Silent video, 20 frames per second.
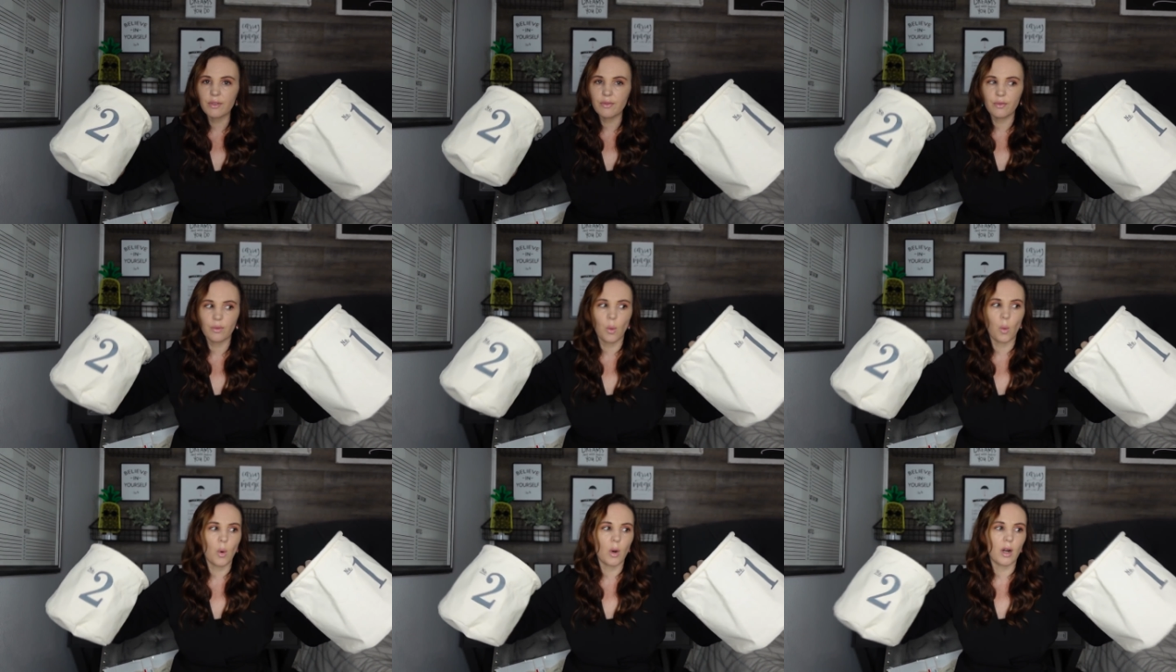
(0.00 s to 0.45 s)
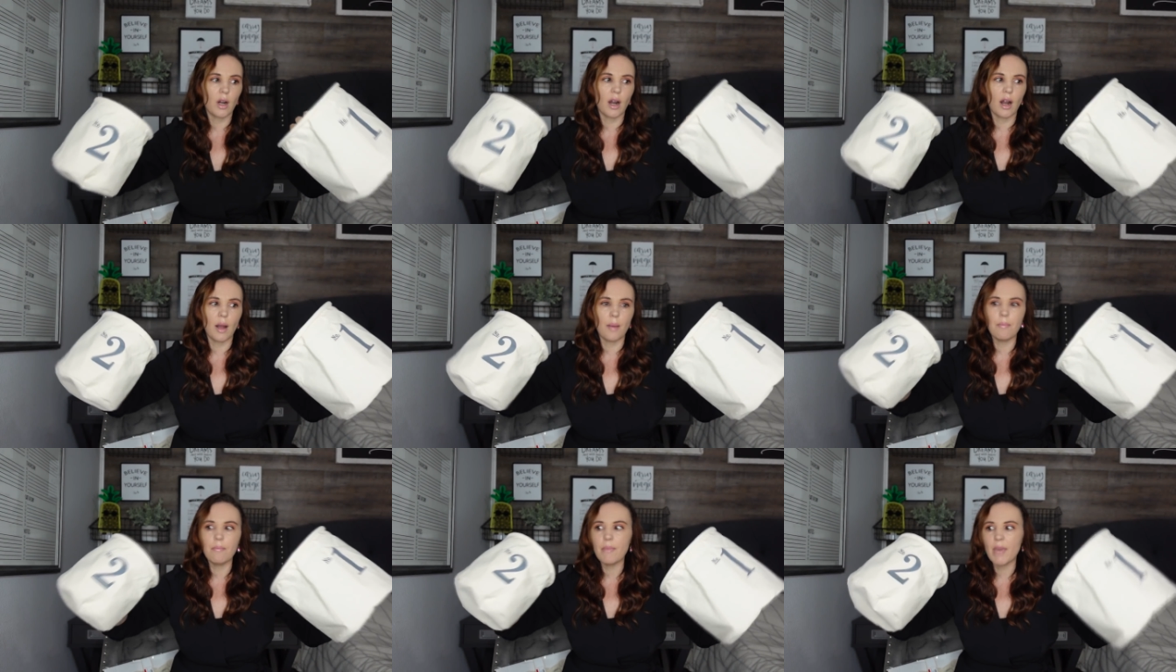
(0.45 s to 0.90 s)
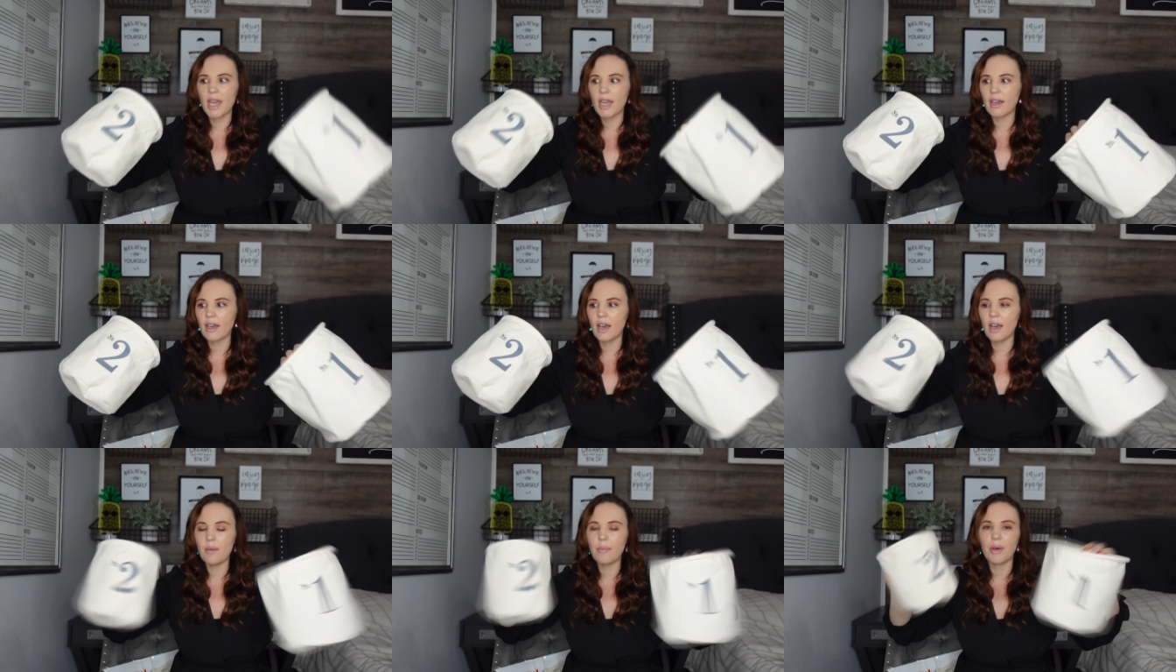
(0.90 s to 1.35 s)
it for
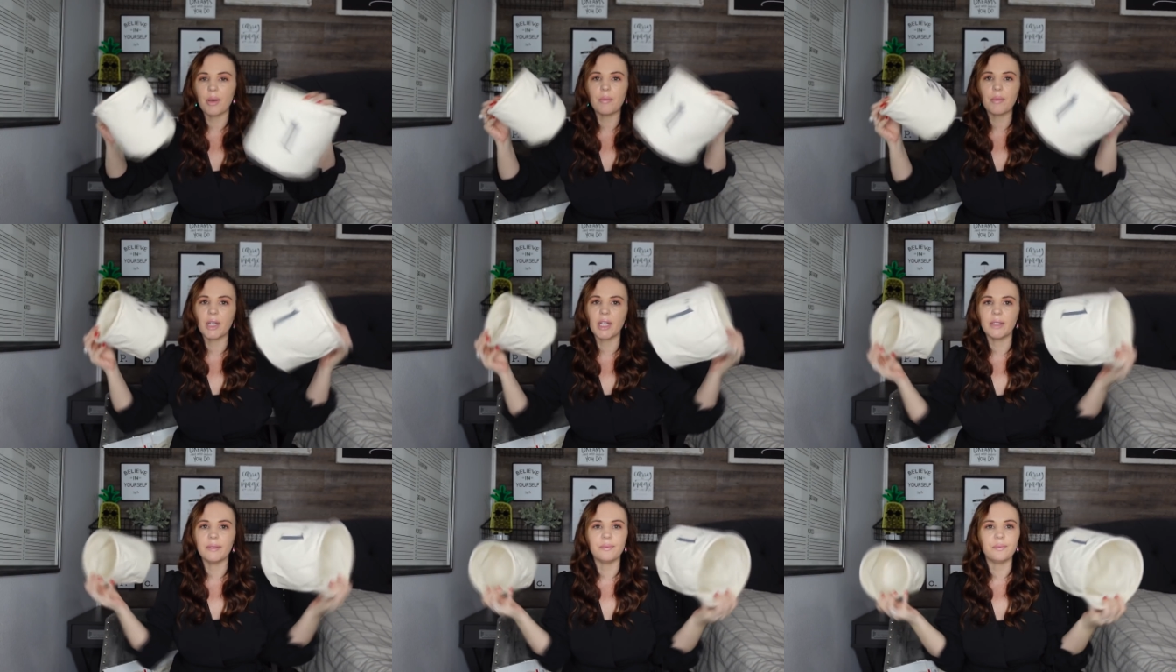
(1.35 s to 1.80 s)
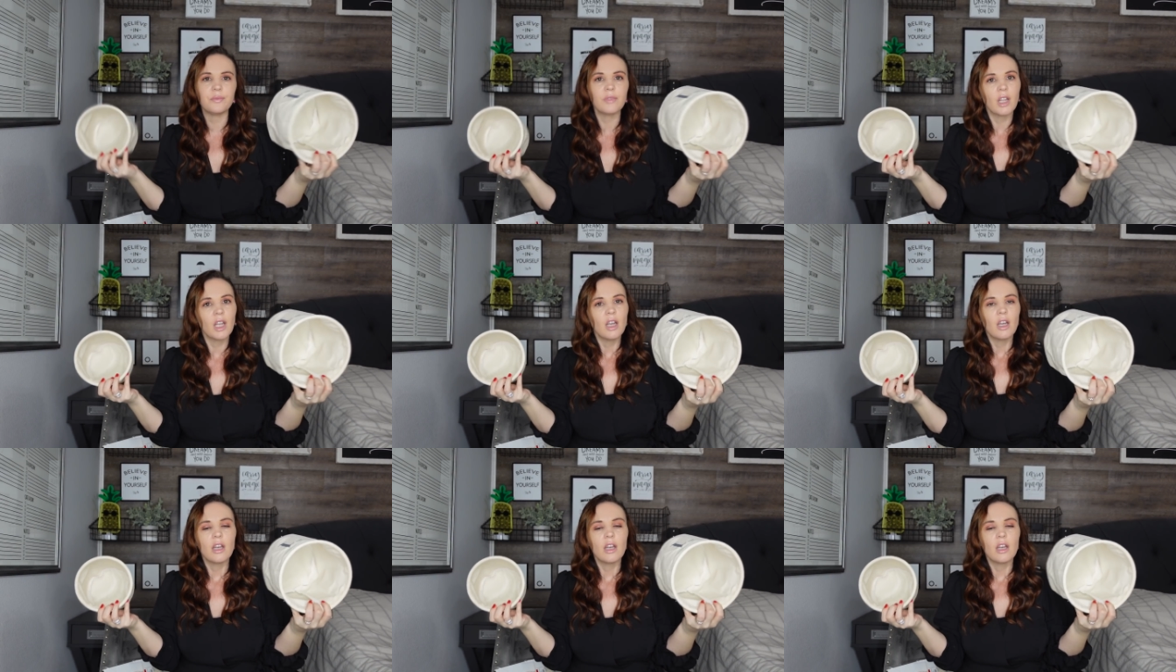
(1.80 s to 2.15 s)
makeup. I mean,